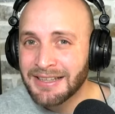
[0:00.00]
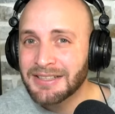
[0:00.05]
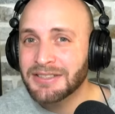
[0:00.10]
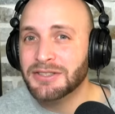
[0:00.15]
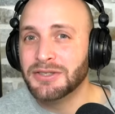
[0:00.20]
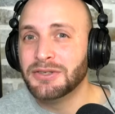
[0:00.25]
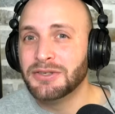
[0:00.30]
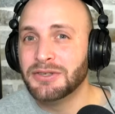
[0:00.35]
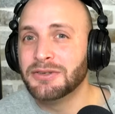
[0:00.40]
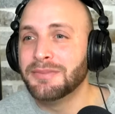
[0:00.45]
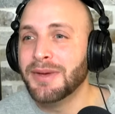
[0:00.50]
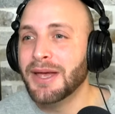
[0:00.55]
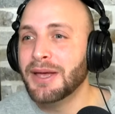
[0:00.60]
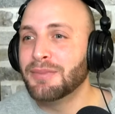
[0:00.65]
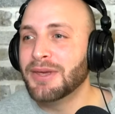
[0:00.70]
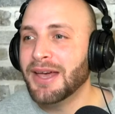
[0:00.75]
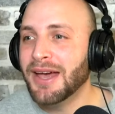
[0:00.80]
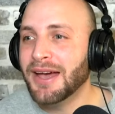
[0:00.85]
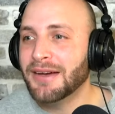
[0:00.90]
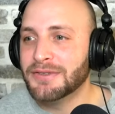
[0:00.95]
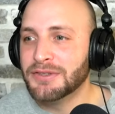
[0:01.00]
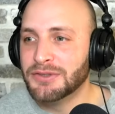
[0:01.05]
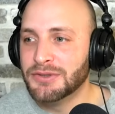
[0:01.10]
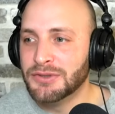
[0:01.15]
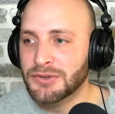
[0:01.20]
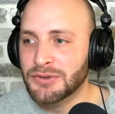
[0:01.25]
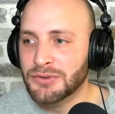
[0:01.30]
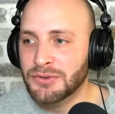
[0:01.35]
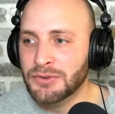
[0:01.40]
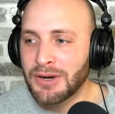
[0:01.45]
So you'd maybe have to
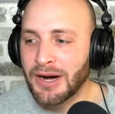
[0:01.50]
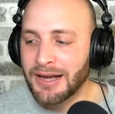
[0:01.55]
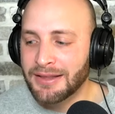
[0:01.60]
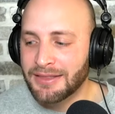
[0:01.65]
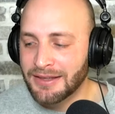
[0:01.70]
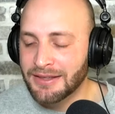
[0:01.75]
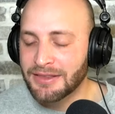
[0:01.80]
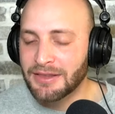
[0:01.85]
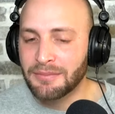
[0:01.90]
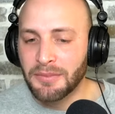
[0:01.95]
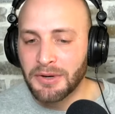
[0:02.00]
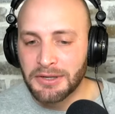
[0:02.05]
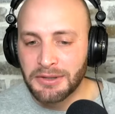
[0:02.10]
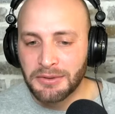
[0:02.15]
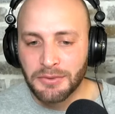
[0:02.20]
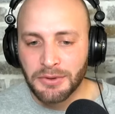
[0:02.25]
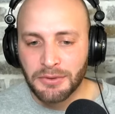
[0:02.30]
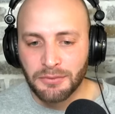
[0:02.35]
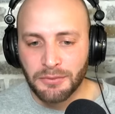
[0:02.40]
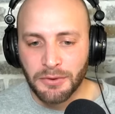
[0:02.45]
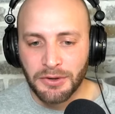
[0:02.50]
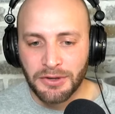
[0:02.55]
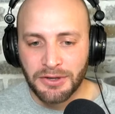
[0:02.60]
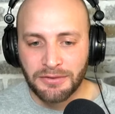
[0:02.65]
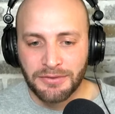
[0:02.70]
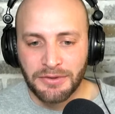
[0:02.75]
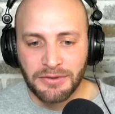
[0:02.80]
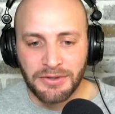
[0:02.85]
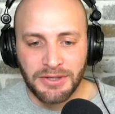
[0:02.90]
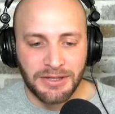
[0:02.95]
do, I think the money would work
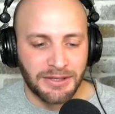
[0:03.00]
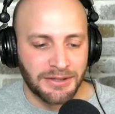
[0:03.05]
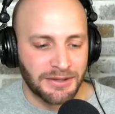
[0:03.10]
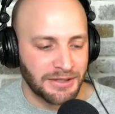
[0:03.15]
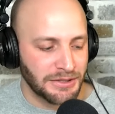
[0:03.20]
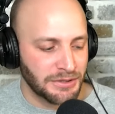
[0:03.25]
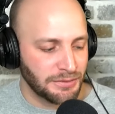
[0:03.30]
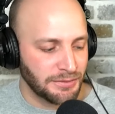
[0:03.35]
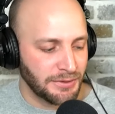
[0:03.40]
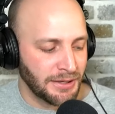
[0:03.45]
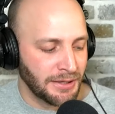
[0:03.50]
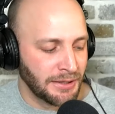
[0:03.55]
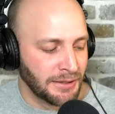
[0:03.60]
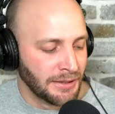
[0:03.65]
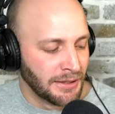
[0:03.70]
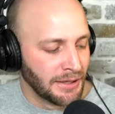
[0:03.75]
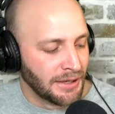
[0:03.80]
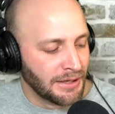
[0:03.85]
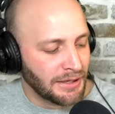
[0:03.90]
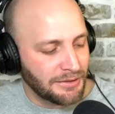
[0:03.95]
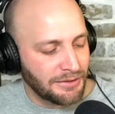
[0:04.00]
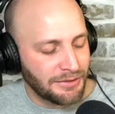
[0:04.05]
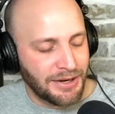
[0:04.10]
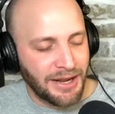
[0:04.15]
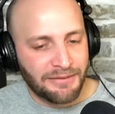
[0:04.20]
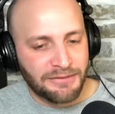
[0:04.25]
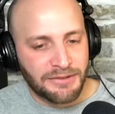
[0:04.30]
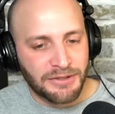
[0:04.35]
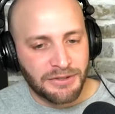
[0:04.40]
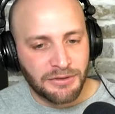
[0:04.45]
if you did it this way. You'd
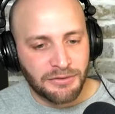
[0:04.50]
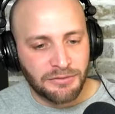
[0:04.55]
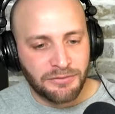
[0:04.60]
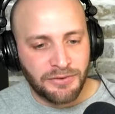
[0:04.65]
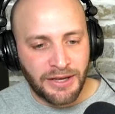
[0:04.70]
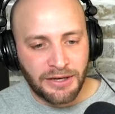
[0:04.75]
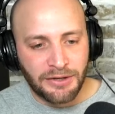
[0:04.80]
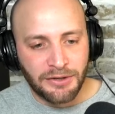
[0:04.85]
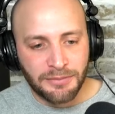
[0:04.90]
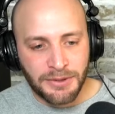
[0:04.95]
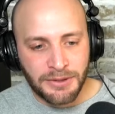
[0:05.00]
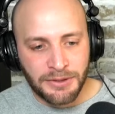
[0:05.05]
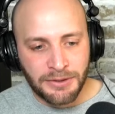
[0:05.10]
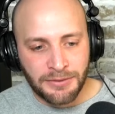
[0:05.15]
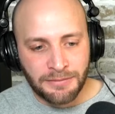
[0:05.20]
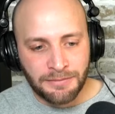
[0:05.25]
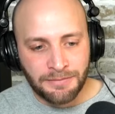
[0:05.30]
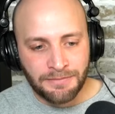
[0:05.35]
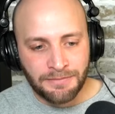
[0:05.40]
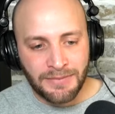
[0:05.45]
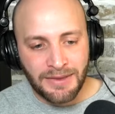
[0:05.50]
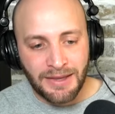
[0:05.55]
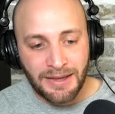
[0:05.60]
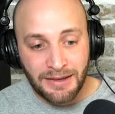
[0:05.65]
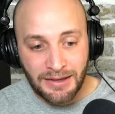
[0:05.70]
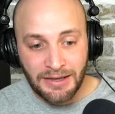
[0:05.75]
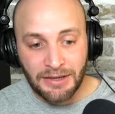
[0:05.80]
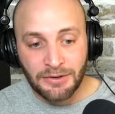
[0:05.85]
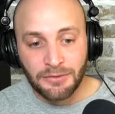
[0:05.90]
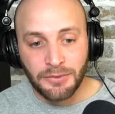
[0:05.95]
have to do Vanderbilt
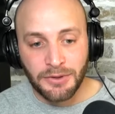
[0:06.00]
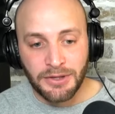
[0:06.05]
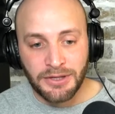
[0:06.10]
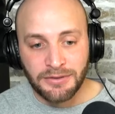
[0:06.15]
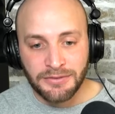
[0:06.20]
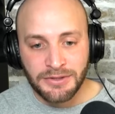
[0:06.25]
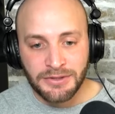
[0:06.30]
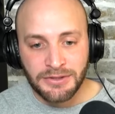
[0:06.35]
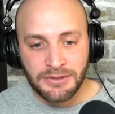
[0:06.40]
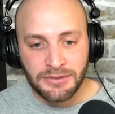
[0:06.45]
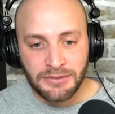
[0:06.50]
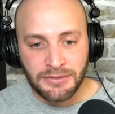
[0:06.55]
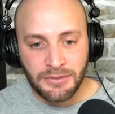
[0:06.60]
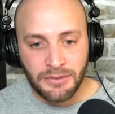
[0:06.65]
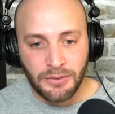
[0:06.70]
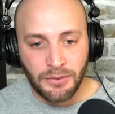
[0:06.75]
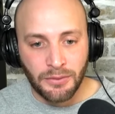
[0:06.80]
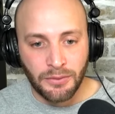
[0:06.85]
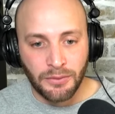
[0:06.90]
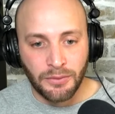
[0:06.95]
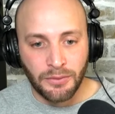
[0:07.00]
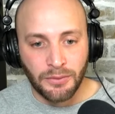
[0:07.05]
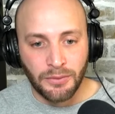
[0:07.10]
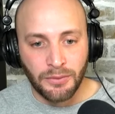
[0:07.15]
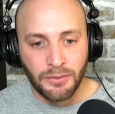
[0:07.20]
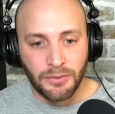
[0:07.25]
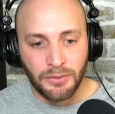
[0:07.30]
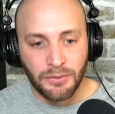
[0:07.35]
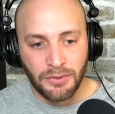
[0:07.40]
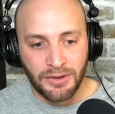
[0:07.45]
and Reeves,
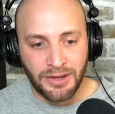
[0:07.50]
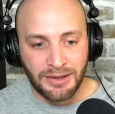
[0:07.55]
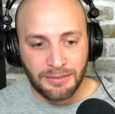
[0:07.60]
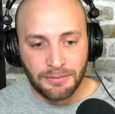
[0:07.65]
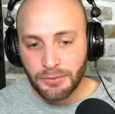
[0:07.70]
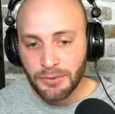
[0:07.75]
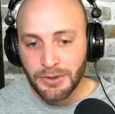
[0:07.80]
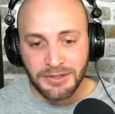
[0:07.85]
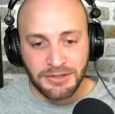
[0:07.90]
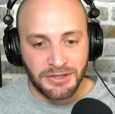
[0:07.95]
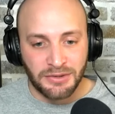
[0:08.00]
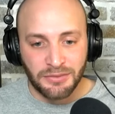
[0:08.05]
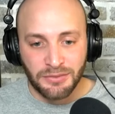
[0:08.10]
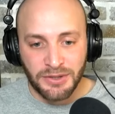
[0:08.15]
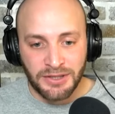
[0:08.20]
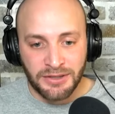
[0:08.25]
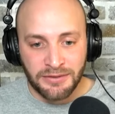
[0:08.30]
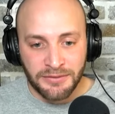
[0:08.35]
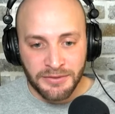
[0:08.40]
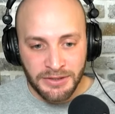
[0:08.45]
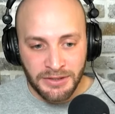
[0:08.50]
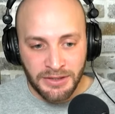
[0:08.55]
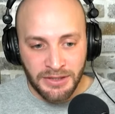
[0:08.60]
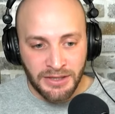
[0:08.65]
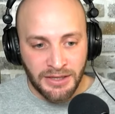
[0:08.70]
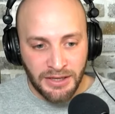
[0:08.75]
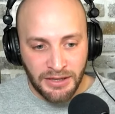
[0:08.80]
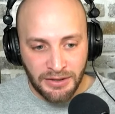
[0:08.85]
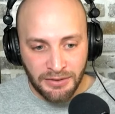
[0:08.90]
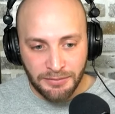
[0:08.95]
or like Prince and Reeves.
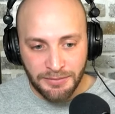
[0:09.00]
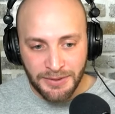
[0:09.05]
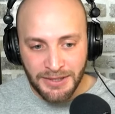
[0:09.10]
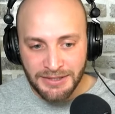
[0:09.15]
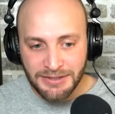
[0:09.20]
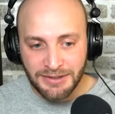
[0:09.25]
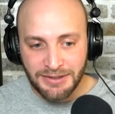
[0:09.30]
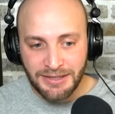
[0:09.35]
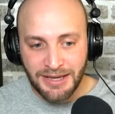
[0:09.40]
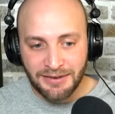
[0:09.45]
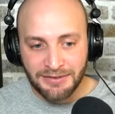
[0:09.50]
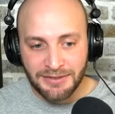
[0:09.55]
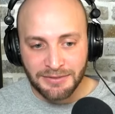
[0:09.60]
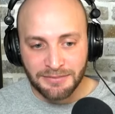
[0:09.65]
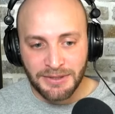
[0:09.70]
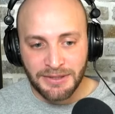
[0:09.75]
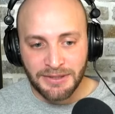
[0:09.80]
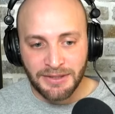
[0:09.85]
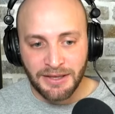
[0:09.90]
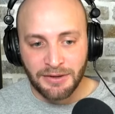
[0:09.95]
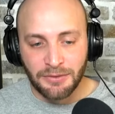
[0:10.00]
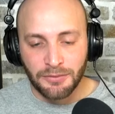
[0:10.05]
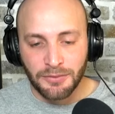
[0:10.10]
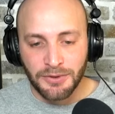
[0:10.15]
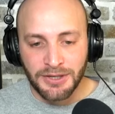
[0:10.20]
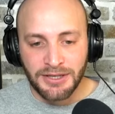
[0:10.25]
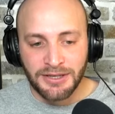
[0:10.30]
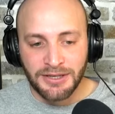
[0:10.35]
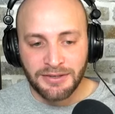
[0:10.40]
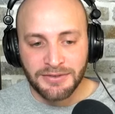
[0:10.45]
It would basically have to be like
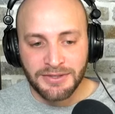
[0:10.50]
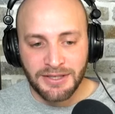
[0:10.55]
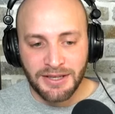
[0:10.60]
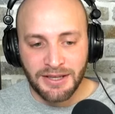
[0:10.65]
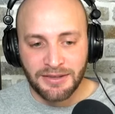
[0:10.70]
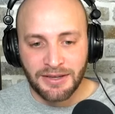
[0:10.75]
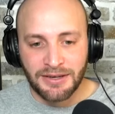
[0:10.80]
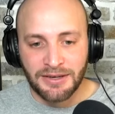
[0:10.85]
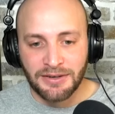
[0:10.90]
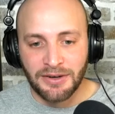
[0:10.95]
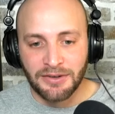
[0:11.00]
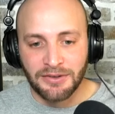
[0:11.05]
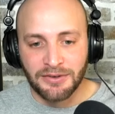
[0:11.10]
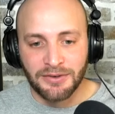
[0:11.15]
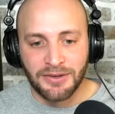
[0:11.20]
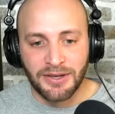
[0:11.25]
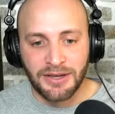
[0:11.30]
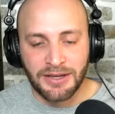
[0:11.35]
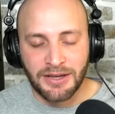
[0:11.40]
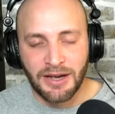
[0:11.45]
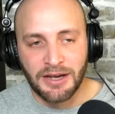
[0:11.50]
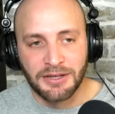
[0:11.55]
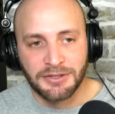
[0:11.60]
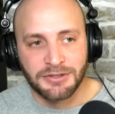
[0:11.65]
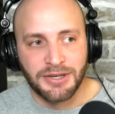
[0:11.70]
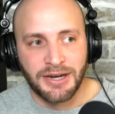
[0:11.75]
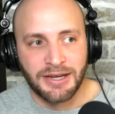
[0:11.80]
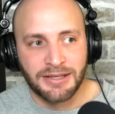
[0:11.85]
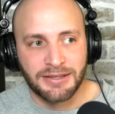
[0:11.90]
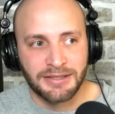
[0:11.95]
Reeves and then another like
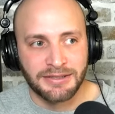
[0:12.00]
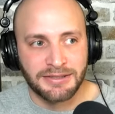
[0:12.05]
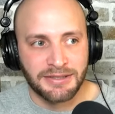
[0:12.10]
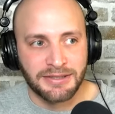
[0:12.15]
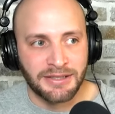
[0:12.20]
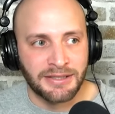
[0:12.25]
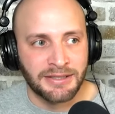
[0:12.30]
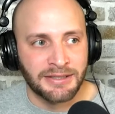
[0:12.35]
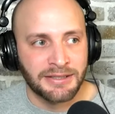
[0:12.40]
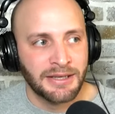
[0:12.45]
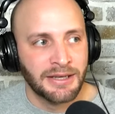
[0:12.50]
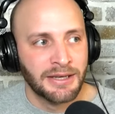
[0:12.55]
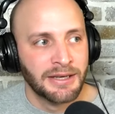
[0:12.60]
contract that's like,